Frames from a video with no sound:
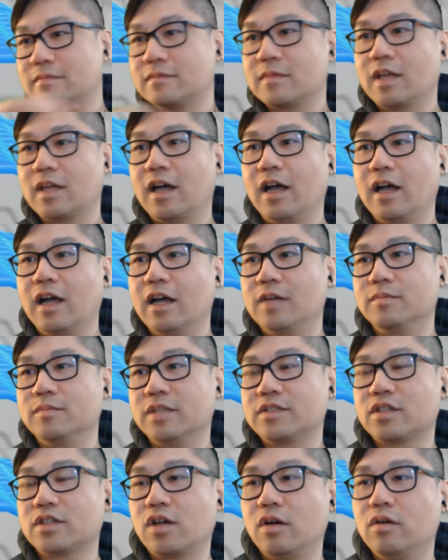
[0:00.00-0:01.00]

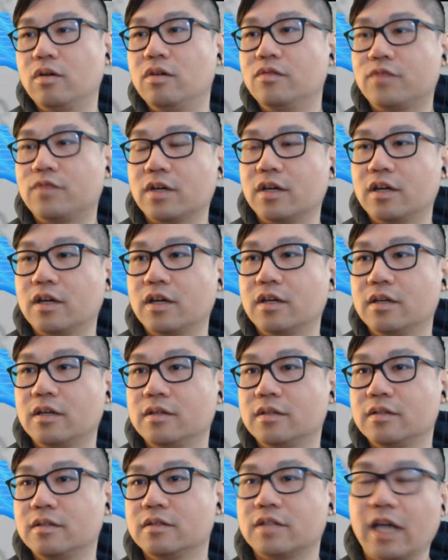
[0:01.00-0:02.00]
Let's go over,
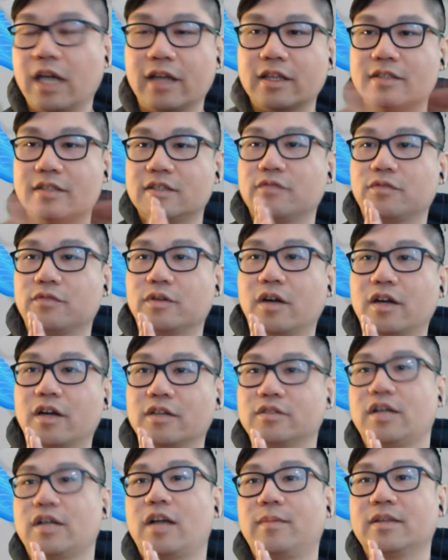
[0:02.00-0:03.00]
yeah, that's it for our
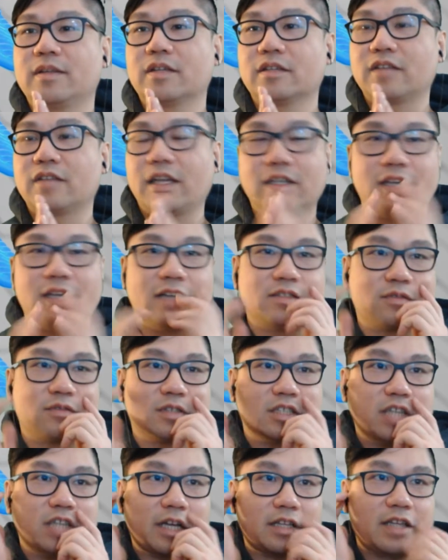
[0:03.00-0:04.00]
track building. Thank you guys for
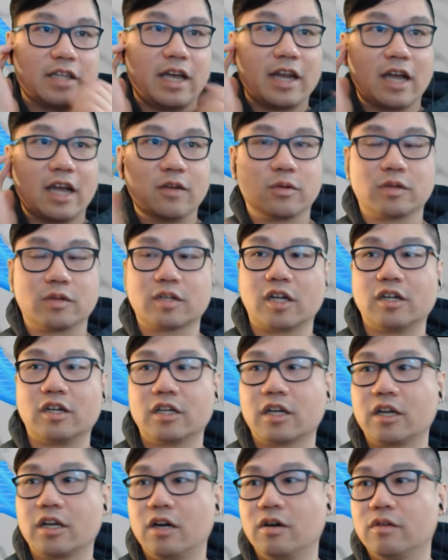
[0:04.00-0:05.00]
checking that out. We're
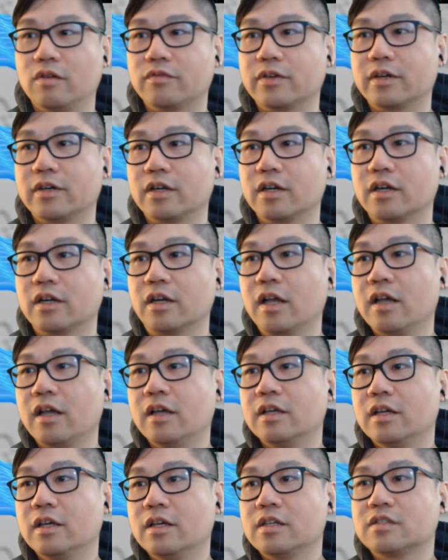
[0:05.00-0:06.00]
going to go over
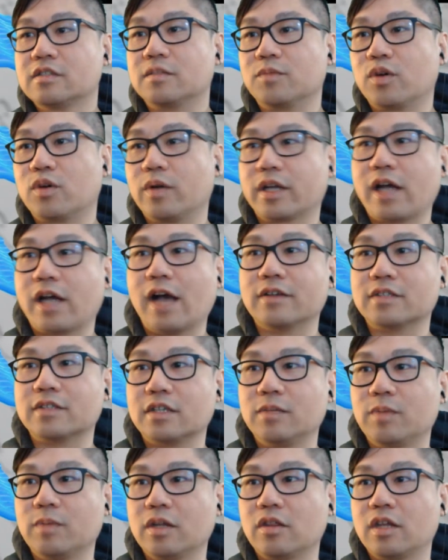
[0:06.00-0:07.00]
some quick
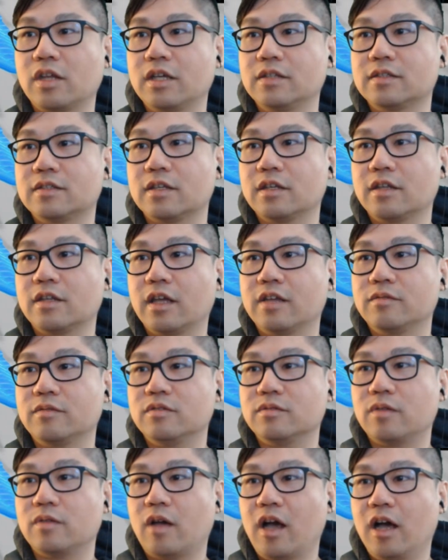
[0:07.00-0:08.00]
housekeeping things, and
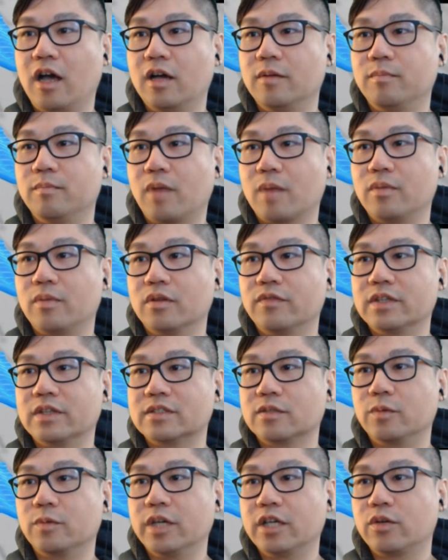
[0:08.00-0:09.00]
then Marble
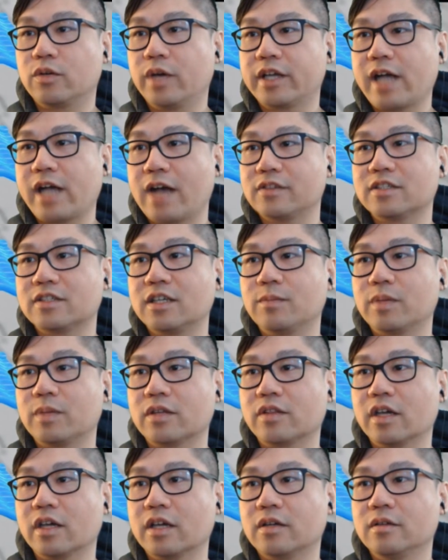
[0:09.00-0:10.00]
events of the week. Quick housekeeping
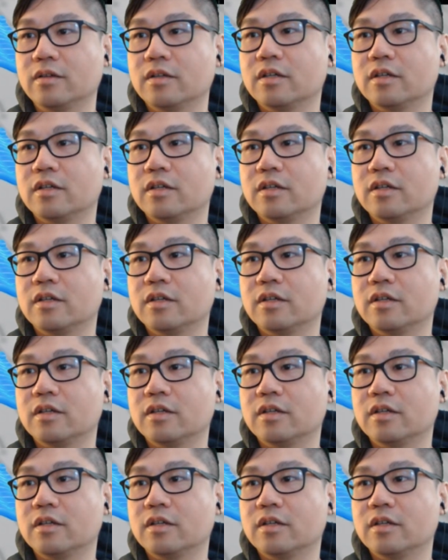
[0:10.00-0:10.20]
thing.